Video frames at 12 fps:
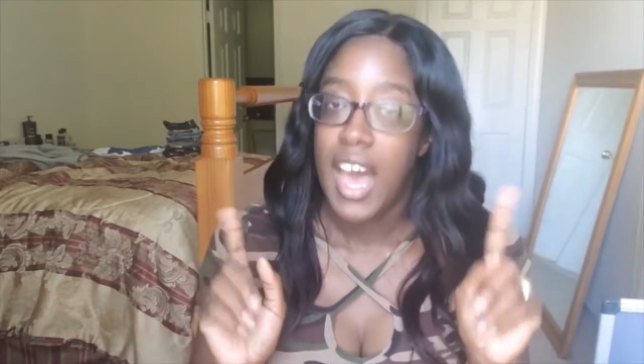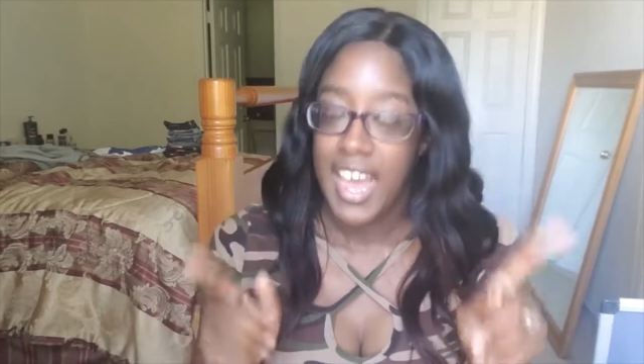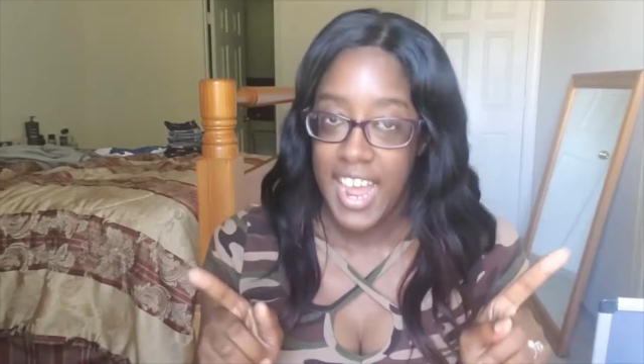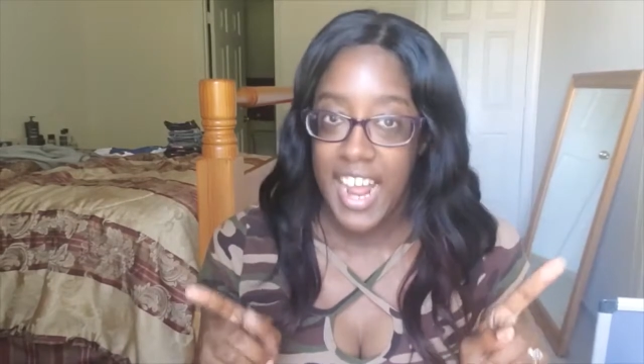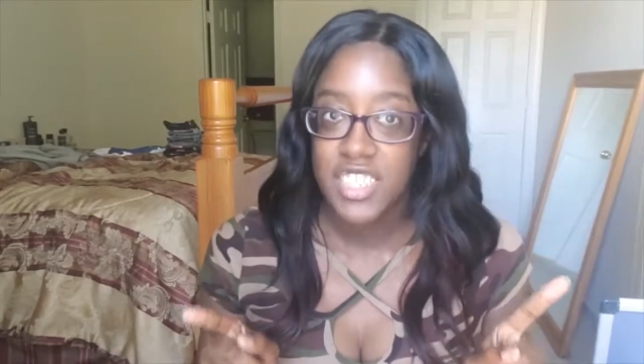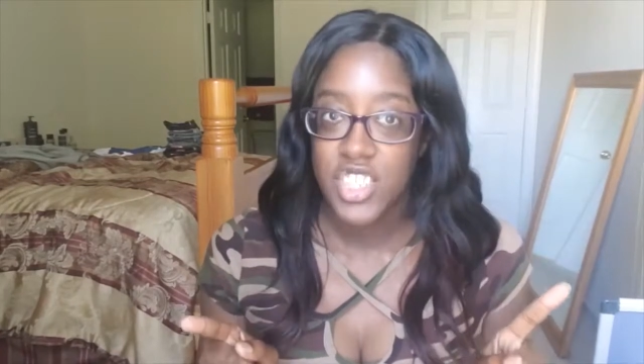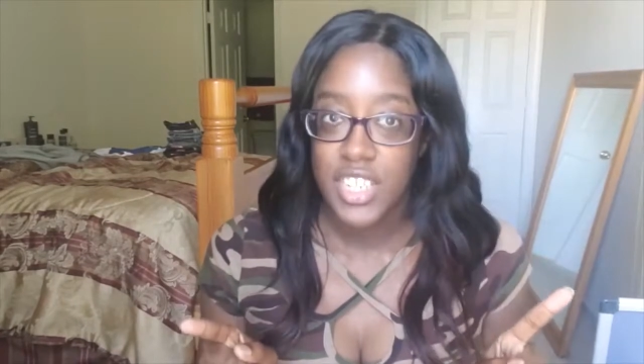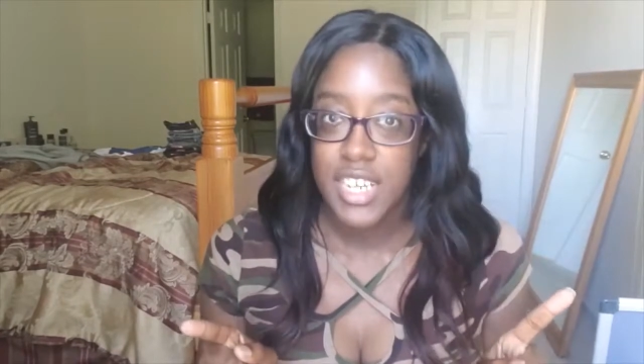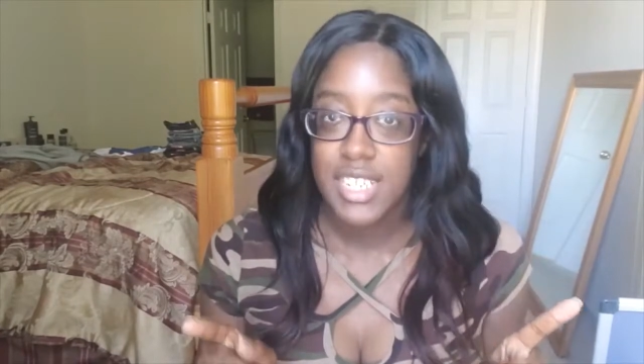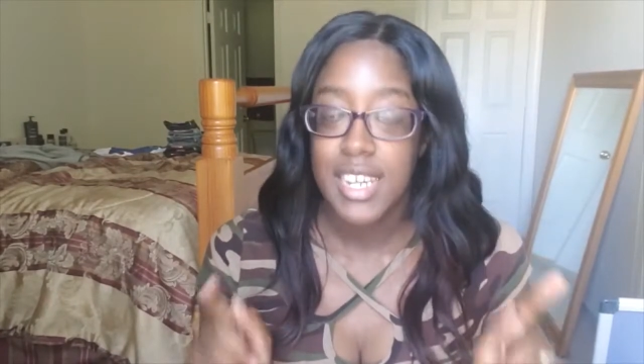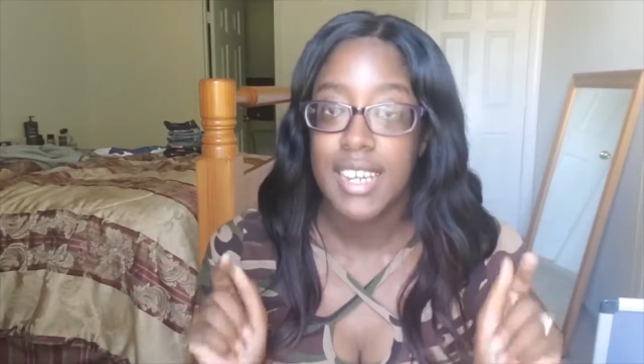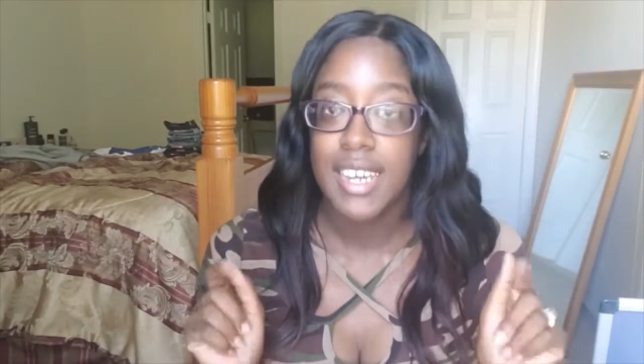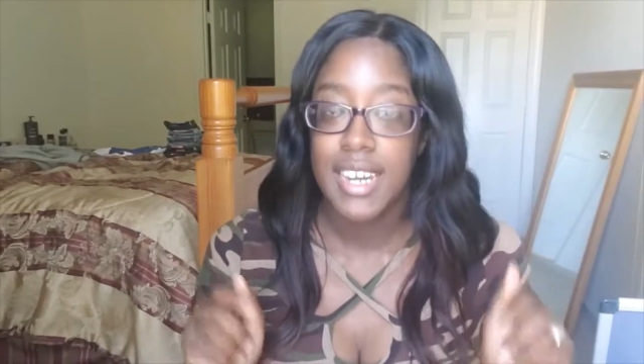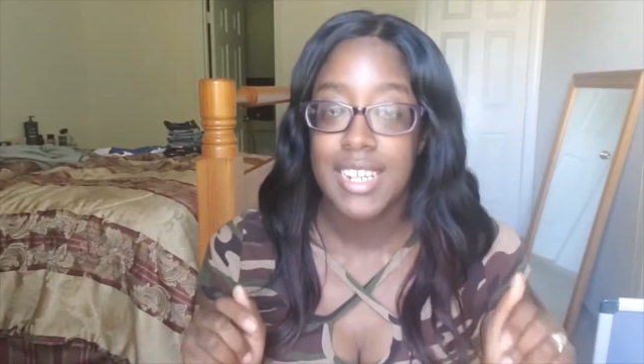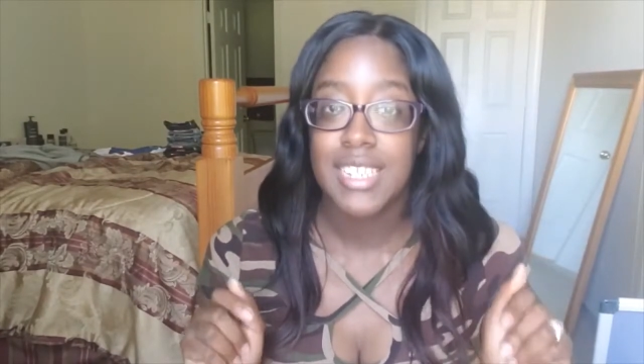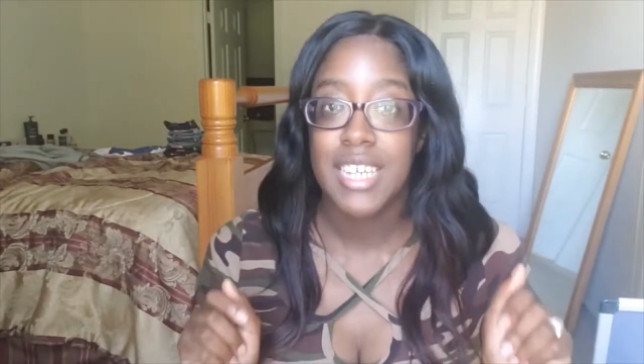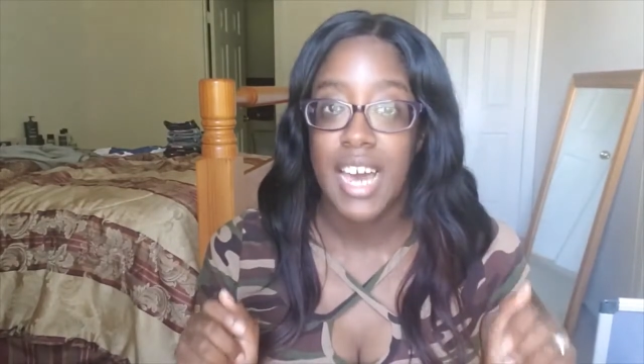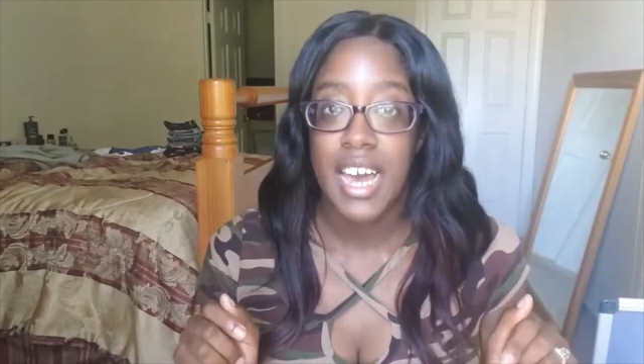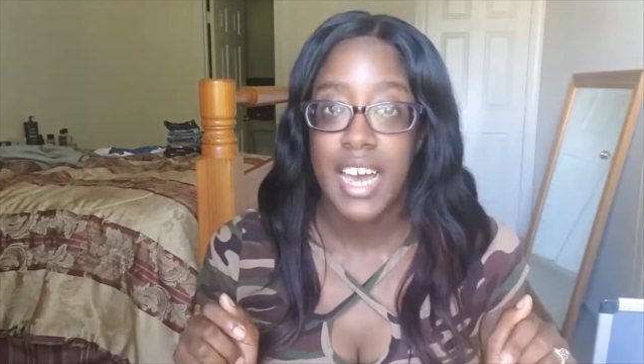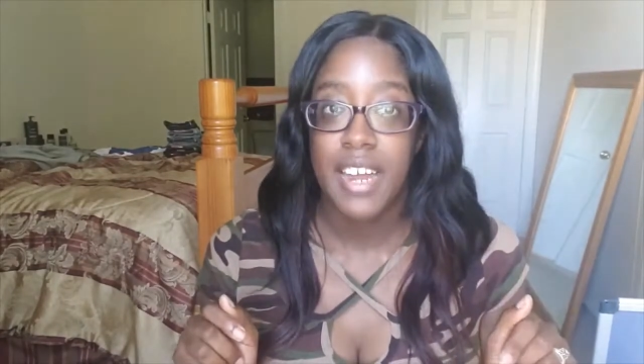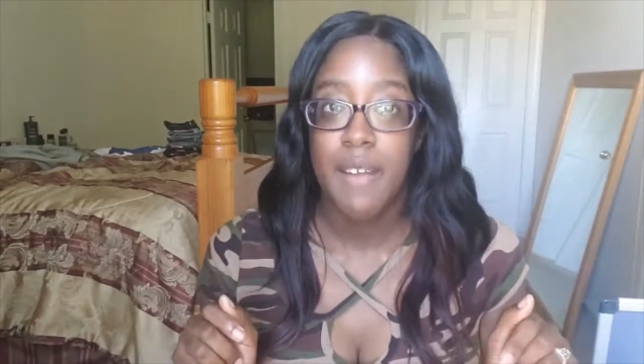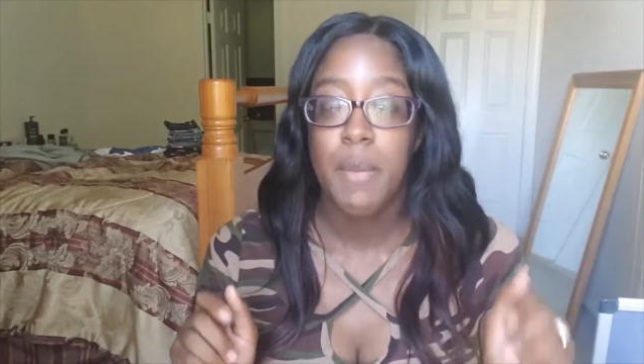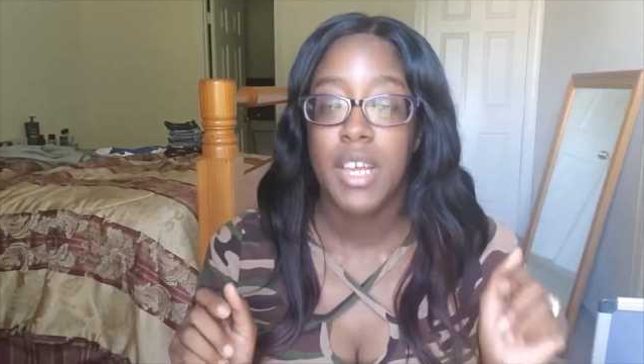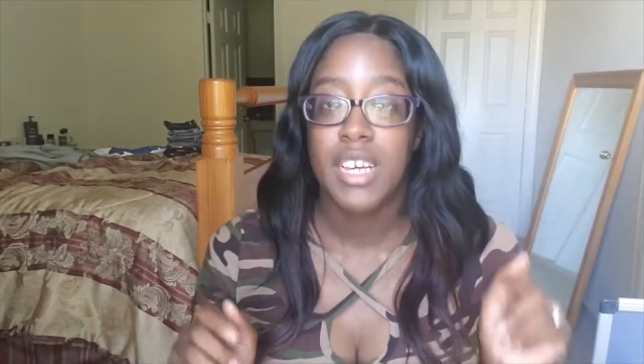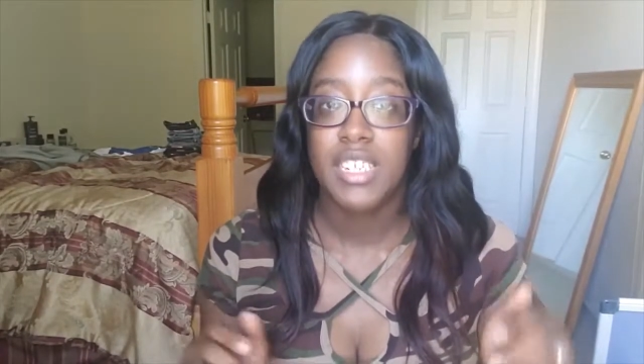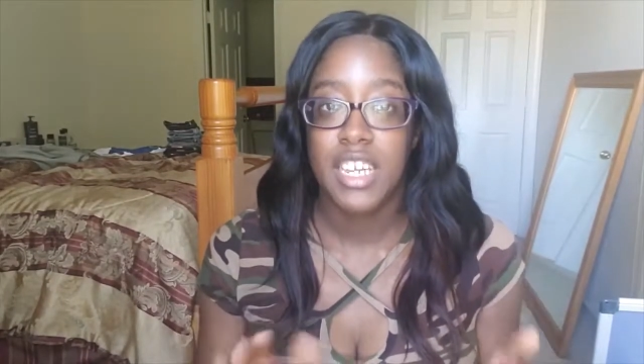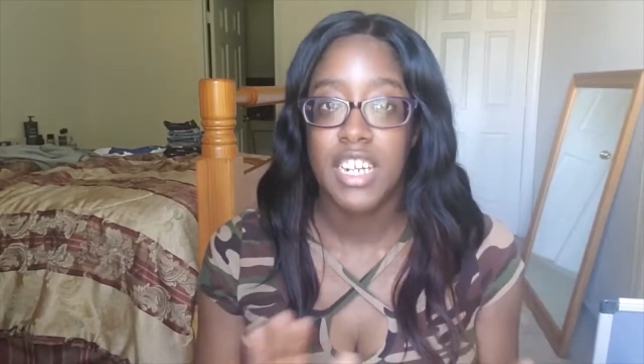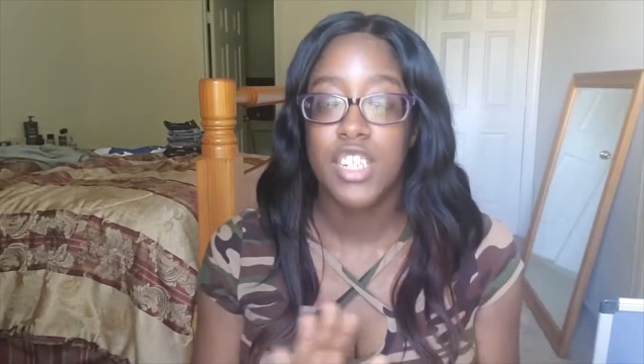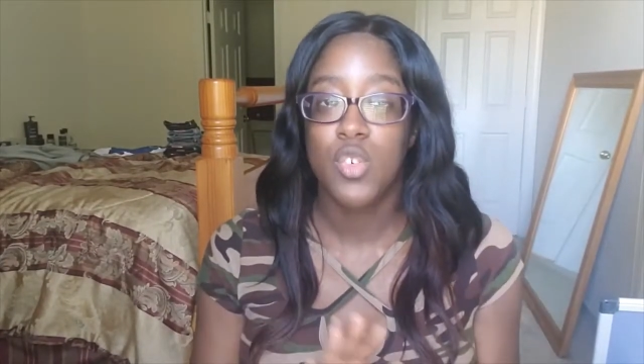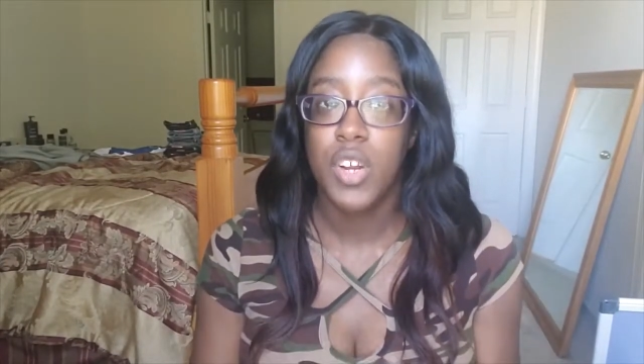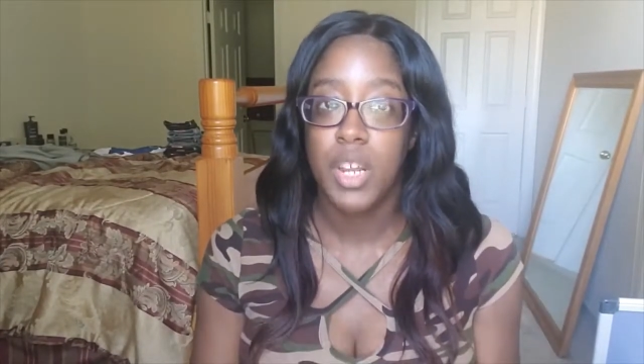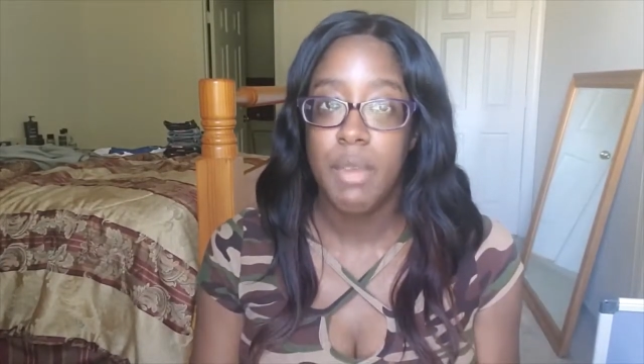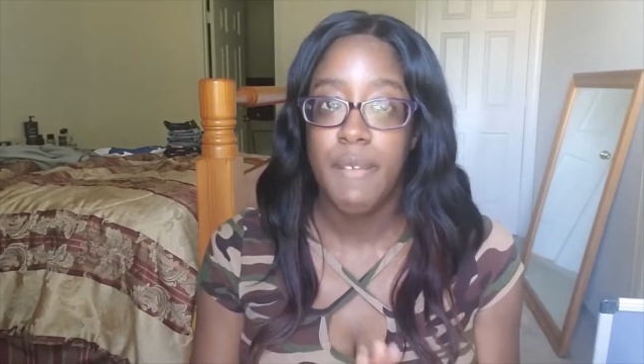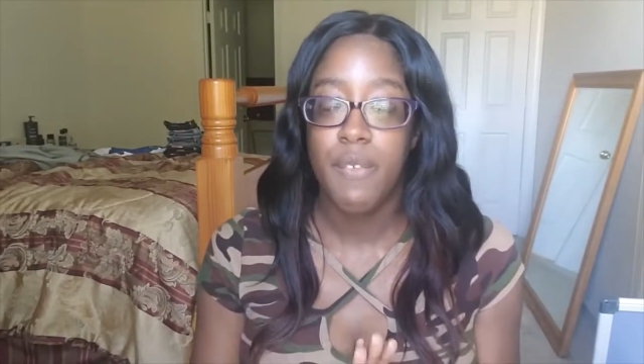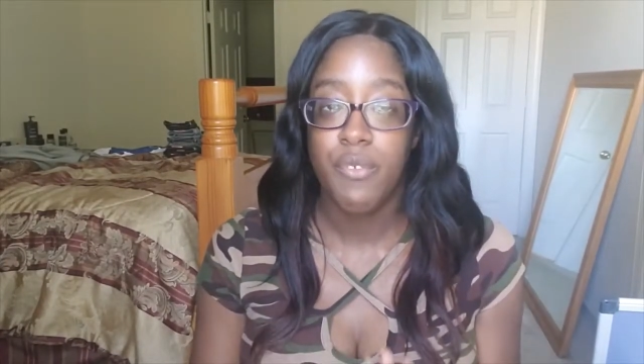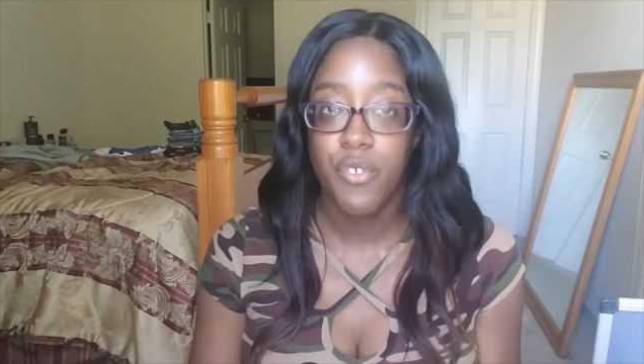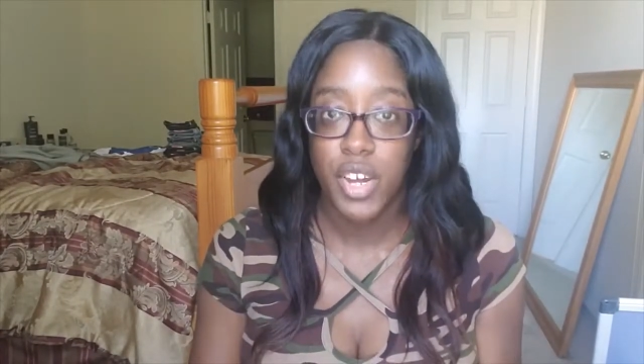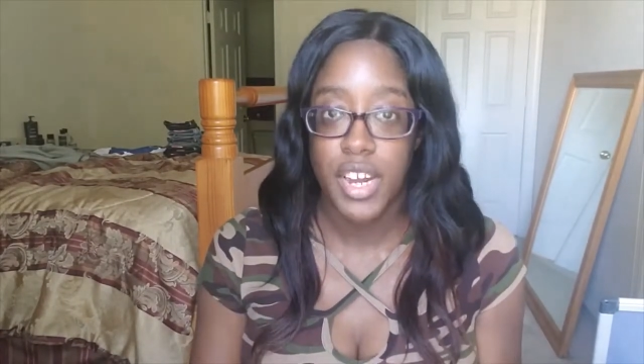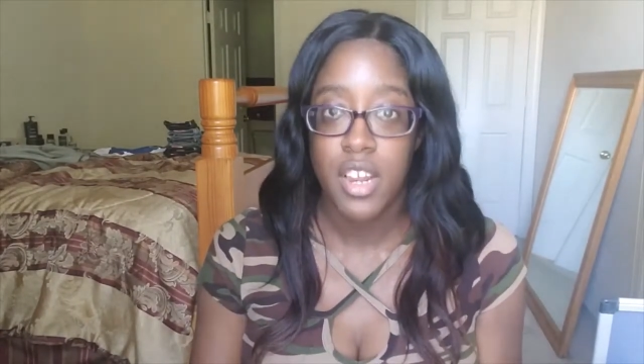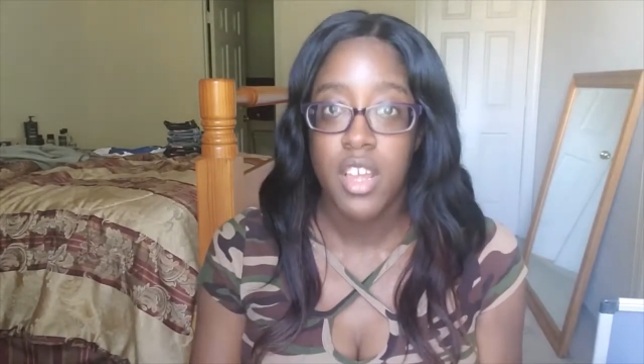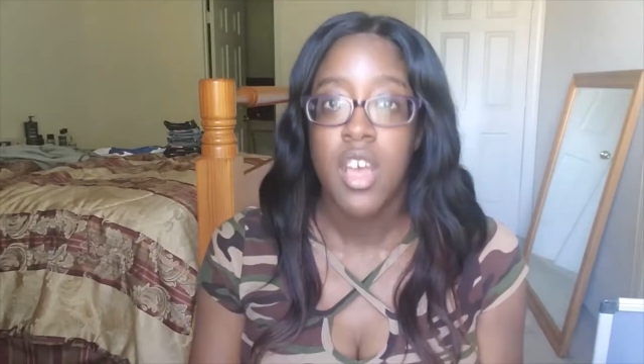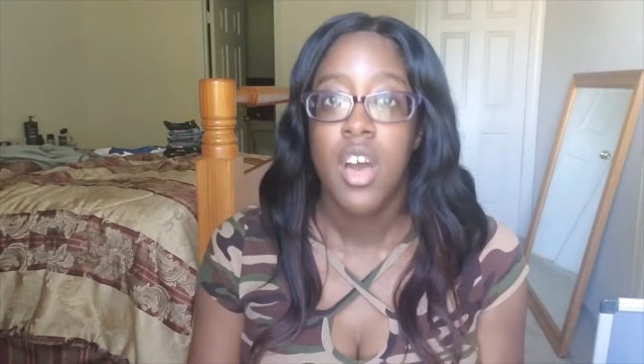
I highly suggest getting this guide because it is going to be for free